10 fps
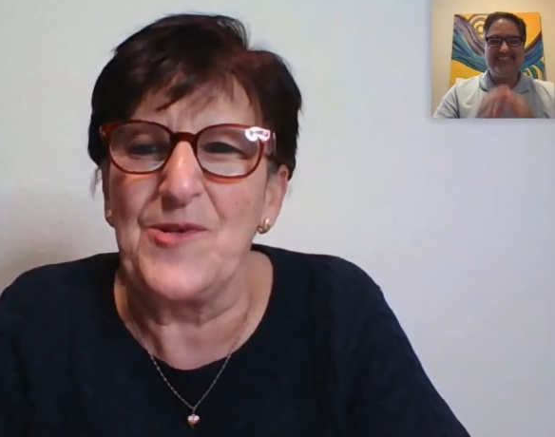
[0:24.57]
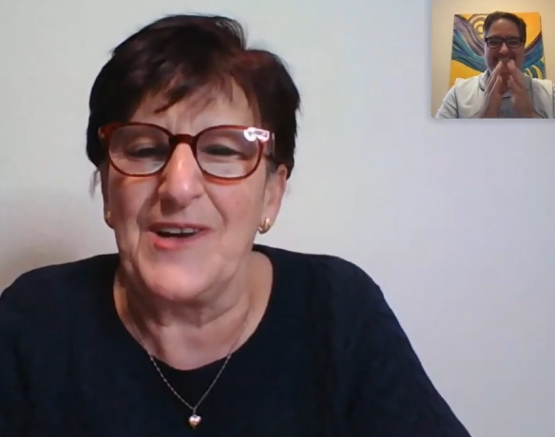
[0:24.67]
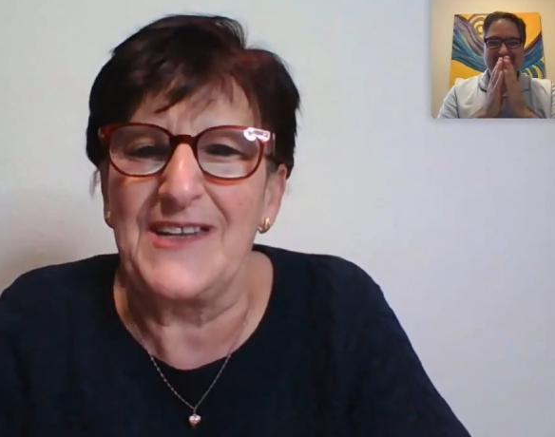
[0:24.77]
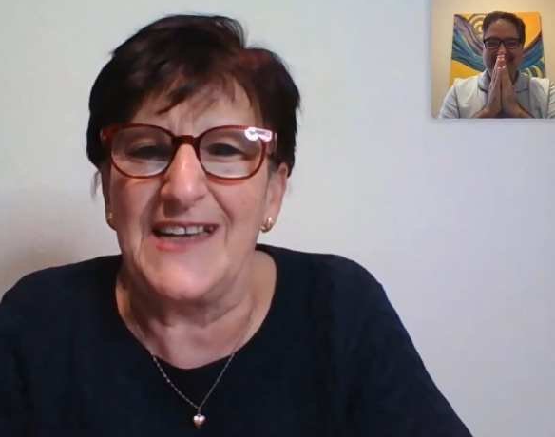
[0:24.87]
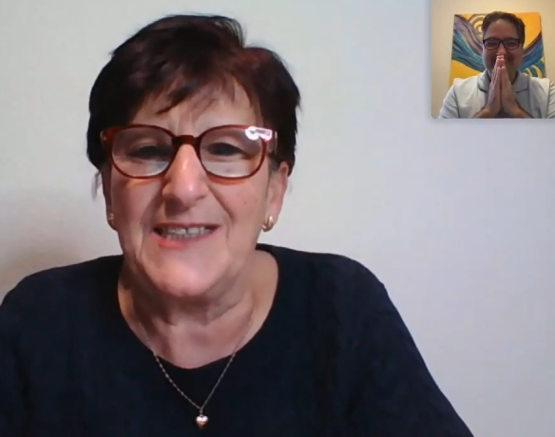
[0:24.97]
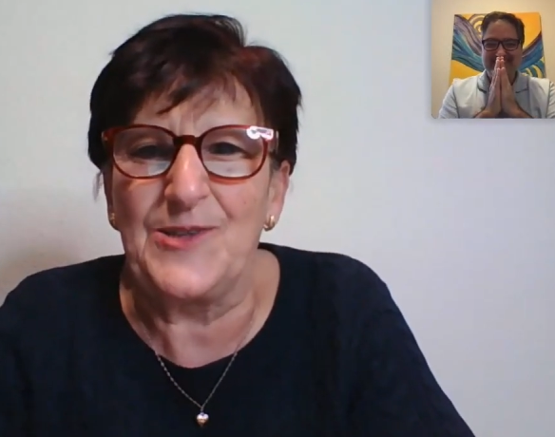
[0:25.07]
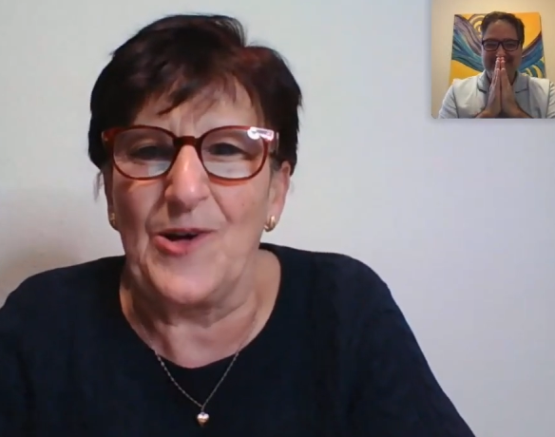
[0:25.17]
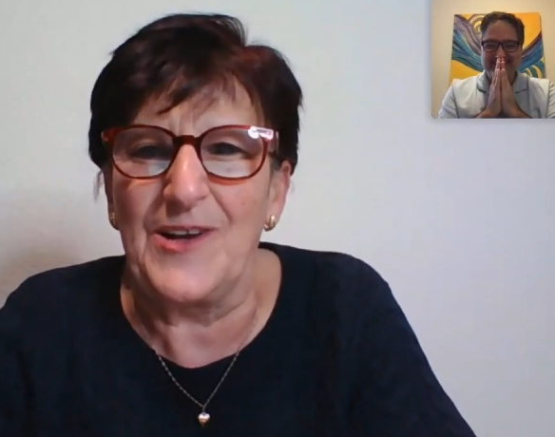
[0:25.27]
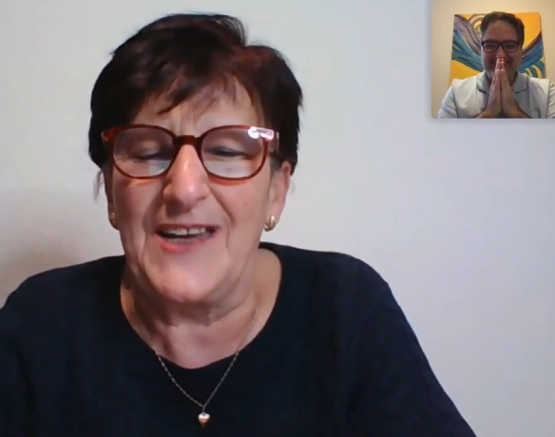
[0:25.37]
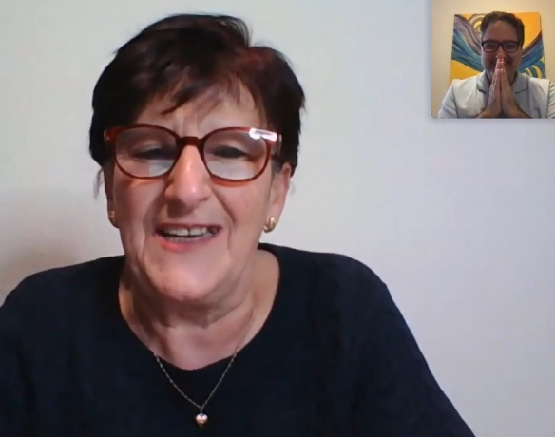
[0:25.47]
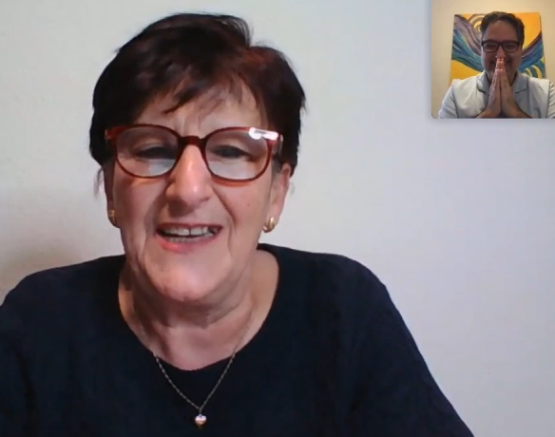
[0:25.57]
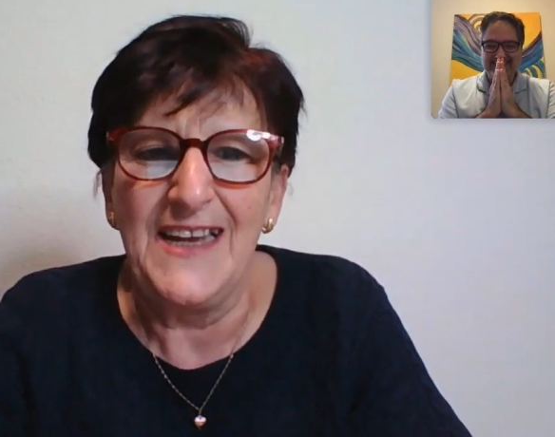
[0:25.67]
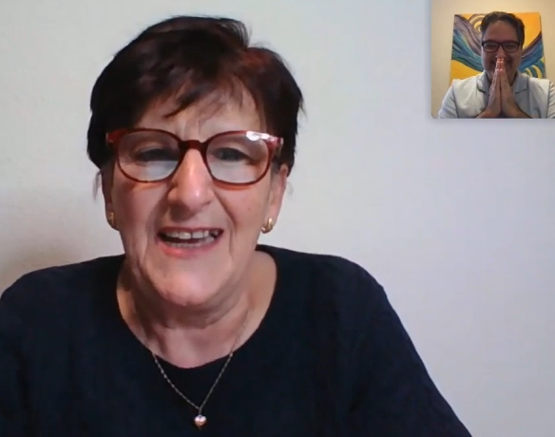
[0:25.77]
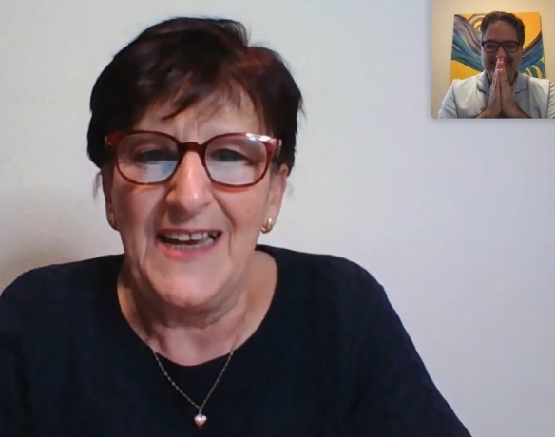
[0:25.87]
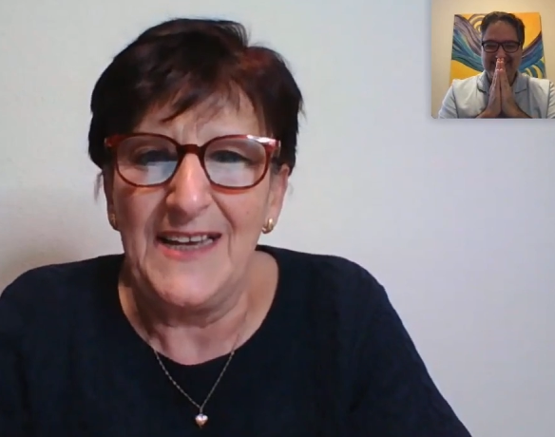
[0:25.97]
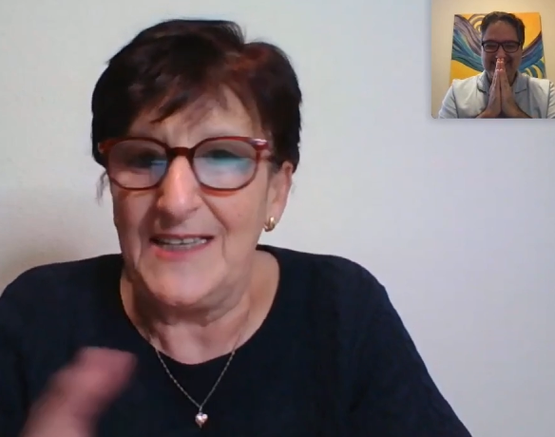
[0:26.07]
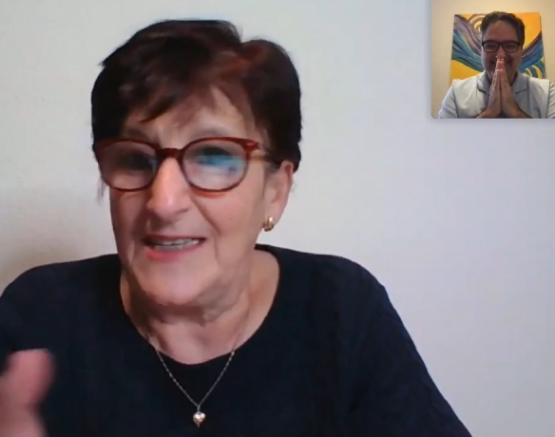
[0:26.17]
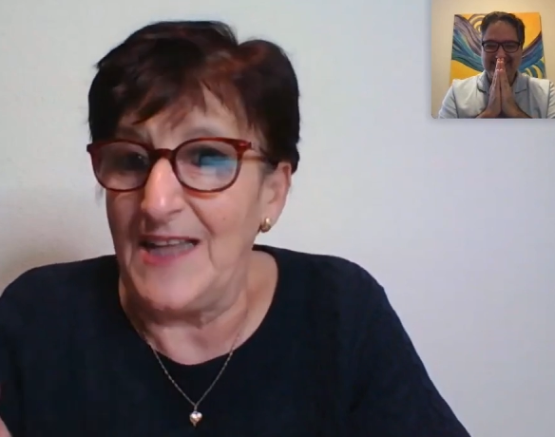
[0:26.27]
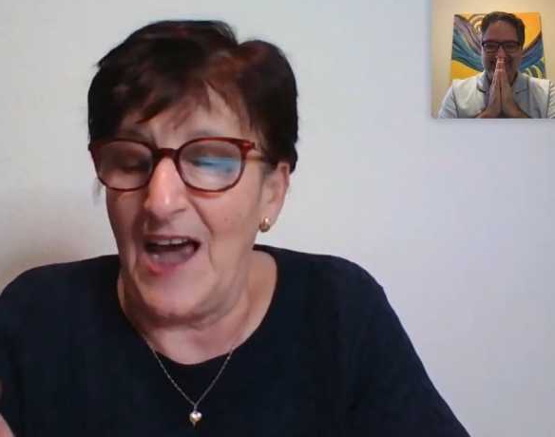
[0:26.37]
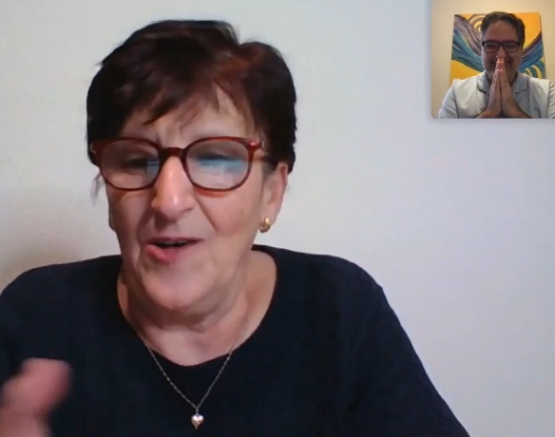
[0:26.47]
Speaker 1: We were just talking
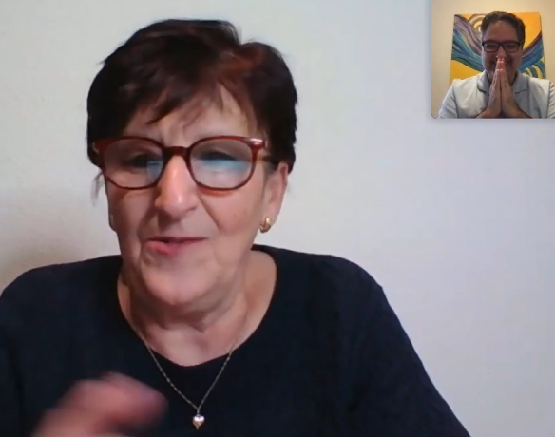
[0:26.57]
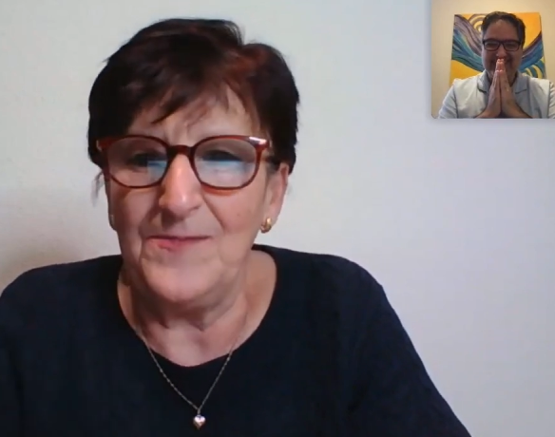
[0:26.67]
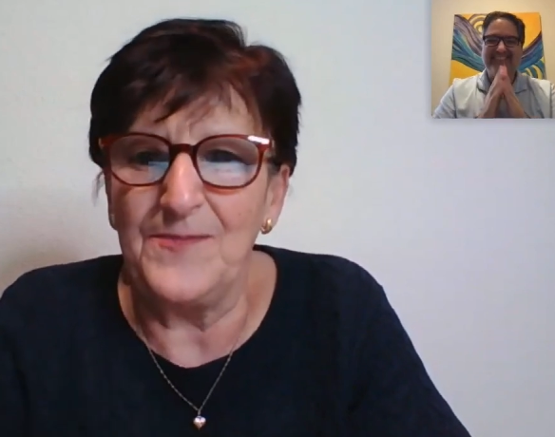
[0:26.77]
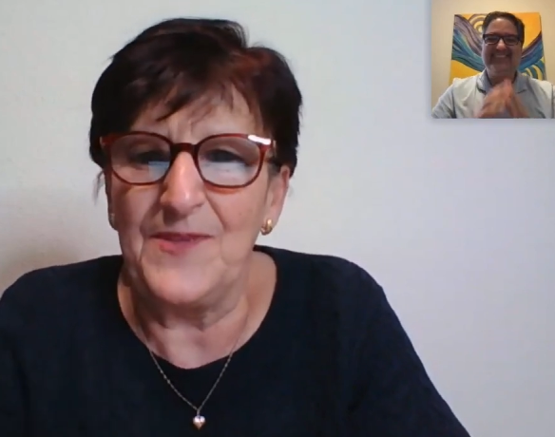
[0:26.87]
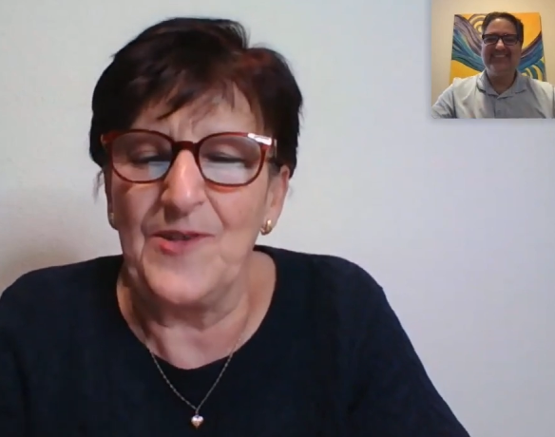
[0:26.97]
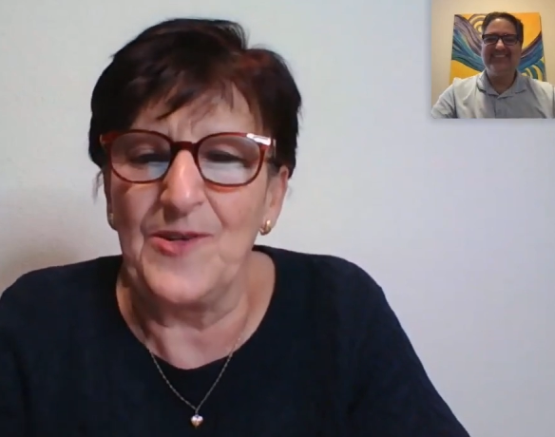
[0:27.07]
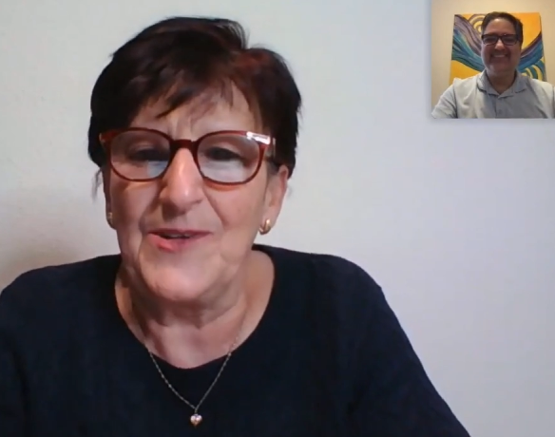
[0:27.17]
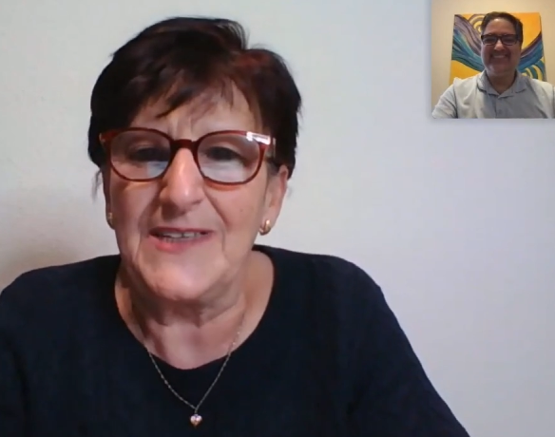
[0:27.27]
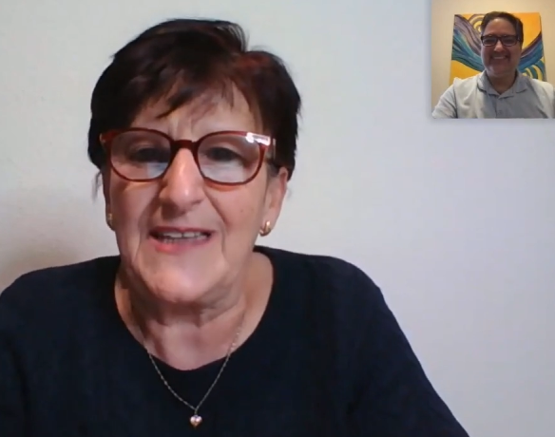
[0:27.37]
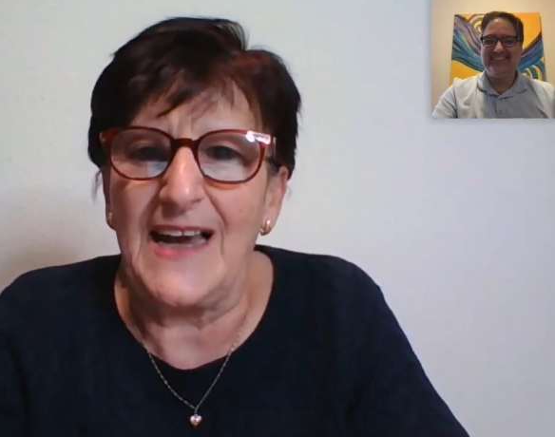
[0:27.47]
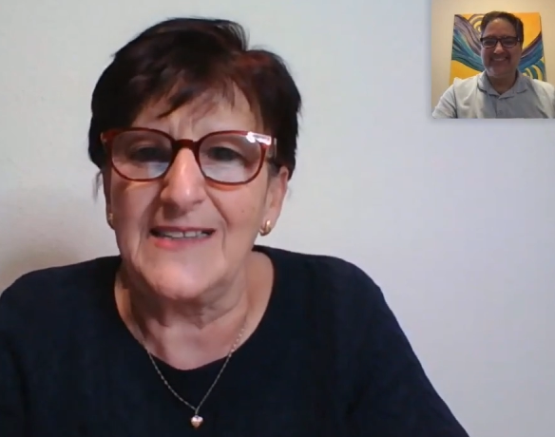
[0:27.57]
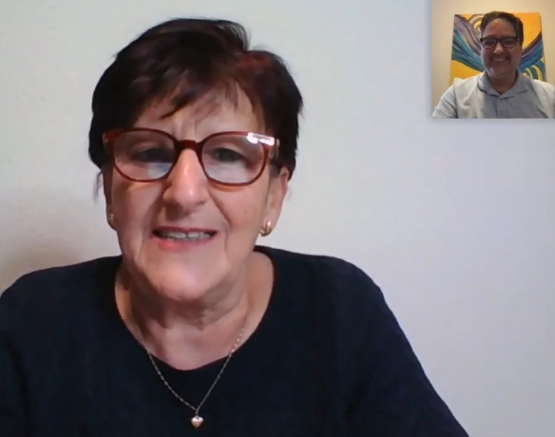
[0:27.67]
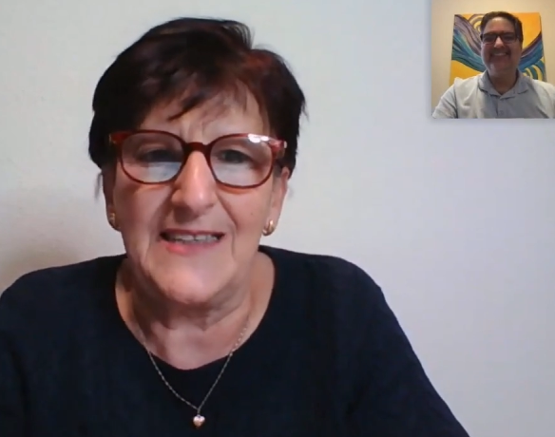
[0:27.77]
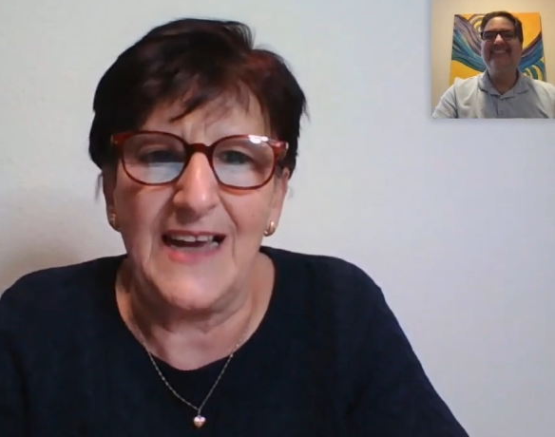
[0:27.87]
just now before we started,